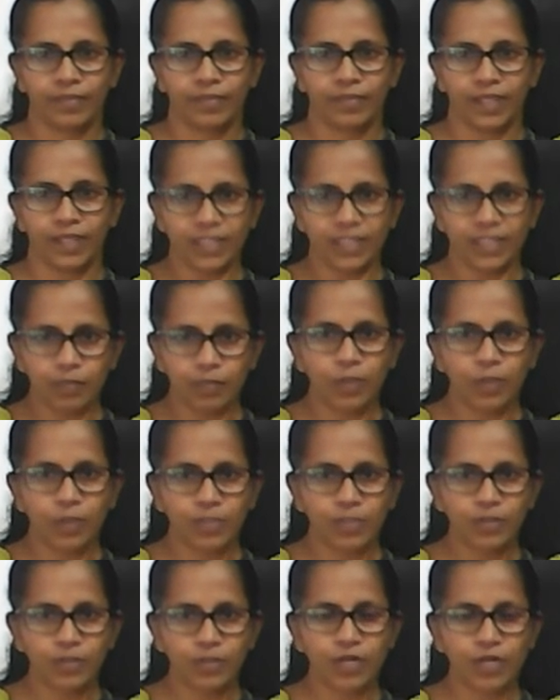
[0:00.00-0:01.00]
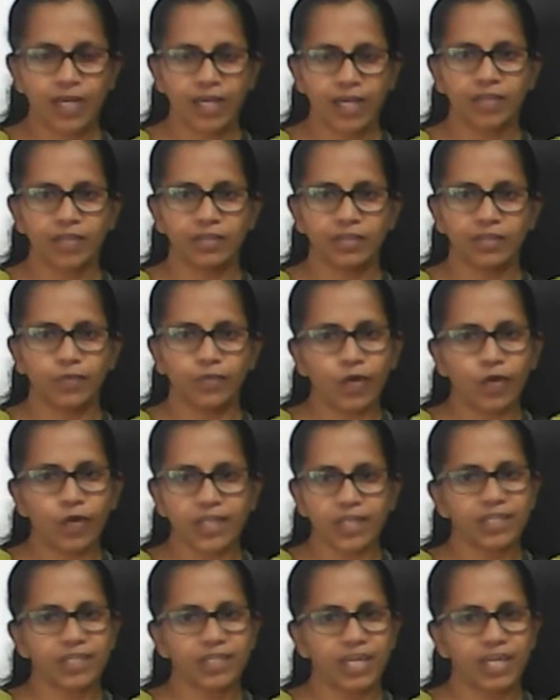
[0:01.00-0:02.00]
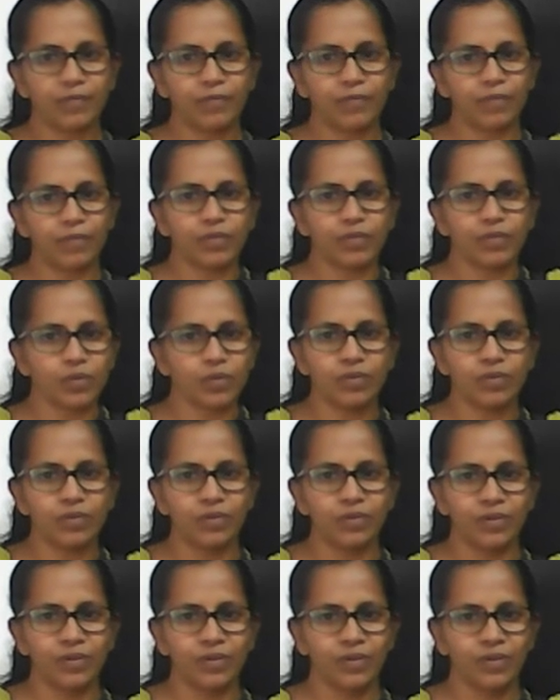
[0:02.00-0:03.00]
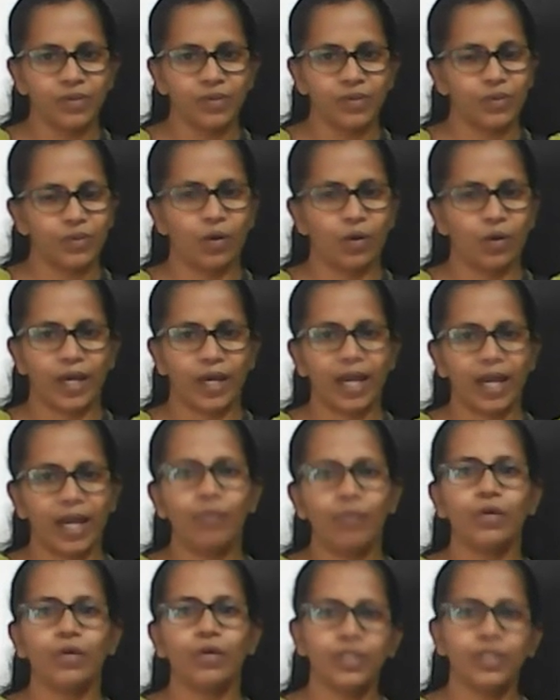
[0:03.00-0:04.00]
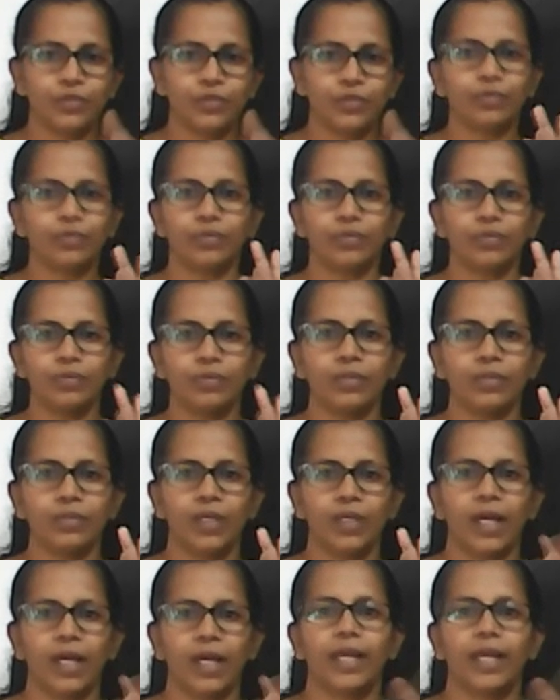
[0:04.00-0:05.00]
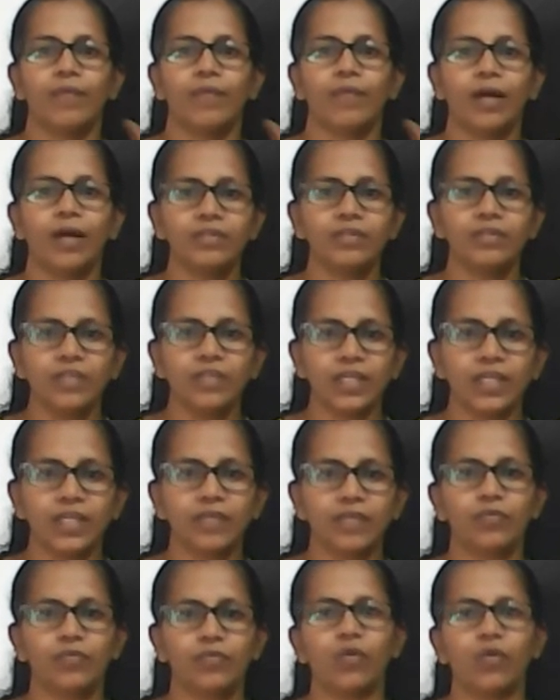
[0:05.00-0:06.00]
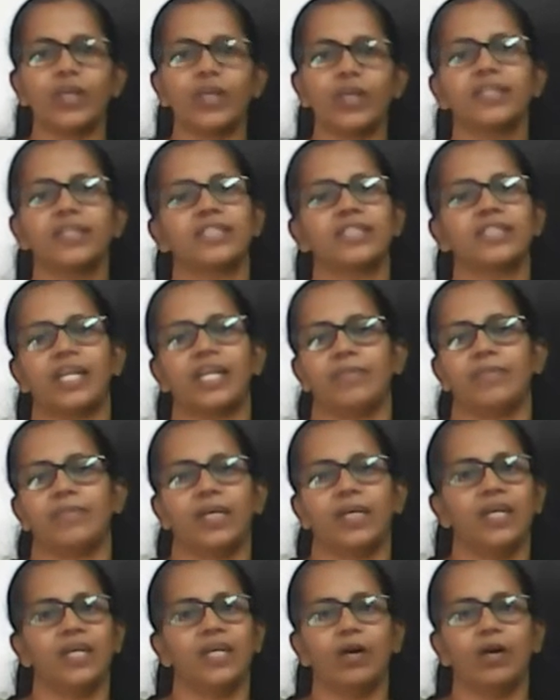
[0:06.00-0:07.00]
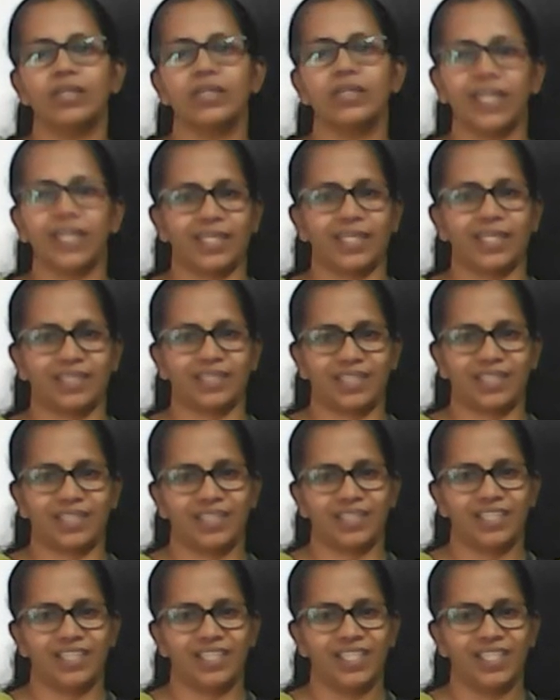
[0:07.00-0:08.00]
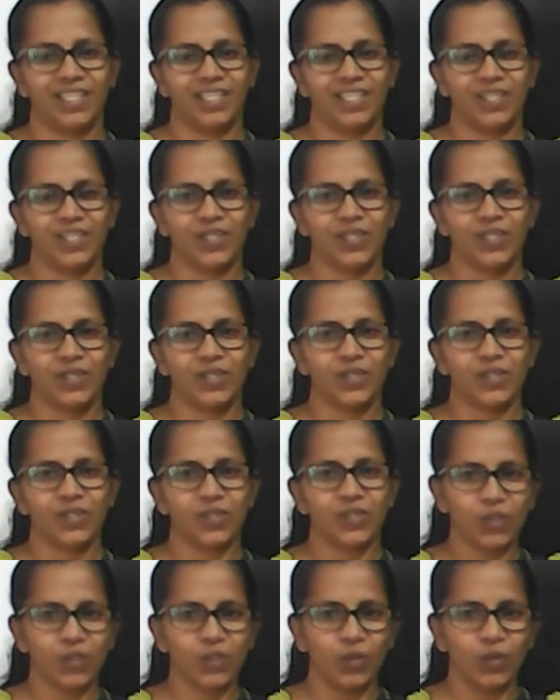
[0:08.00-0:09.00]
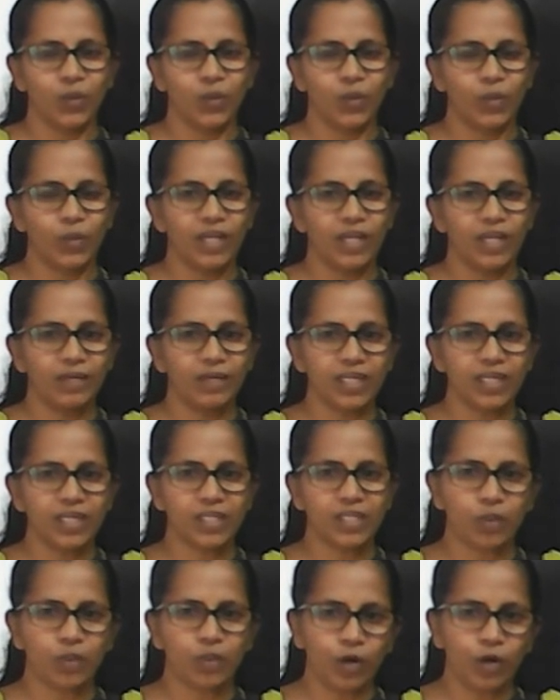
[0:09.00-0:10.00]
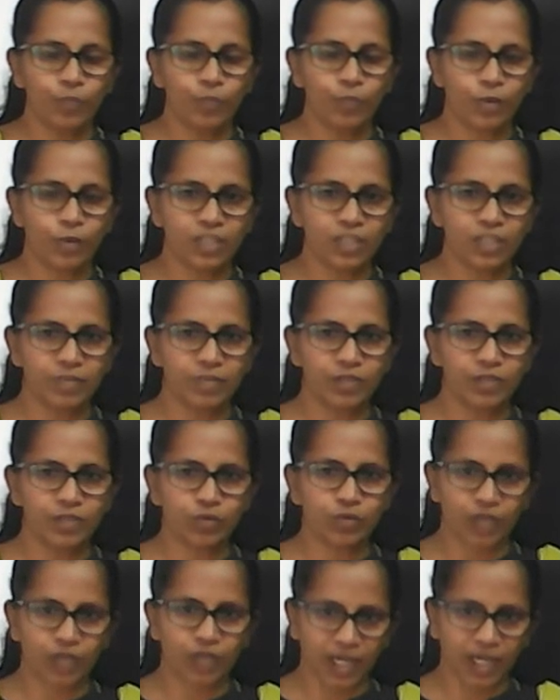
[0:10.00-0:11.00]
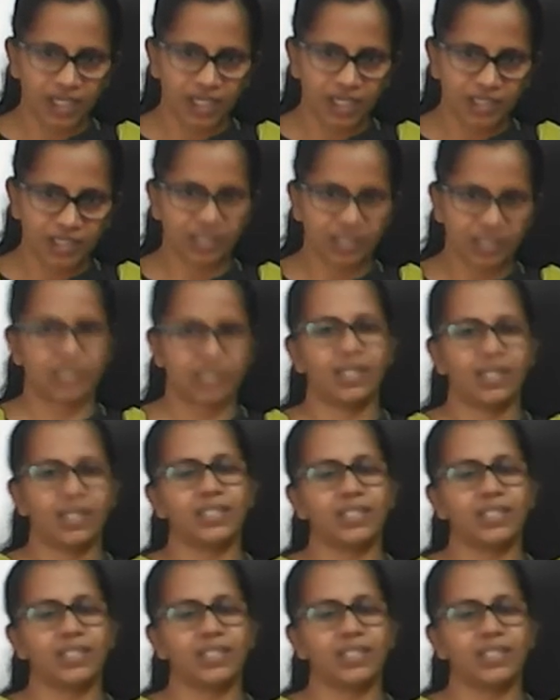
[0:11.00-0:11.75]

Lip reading: Is it possible to take 4 at a time from 2? No, I have only 2 and I want to take 4 at a time. I cannot take it. So, whenever it is not possible to take it at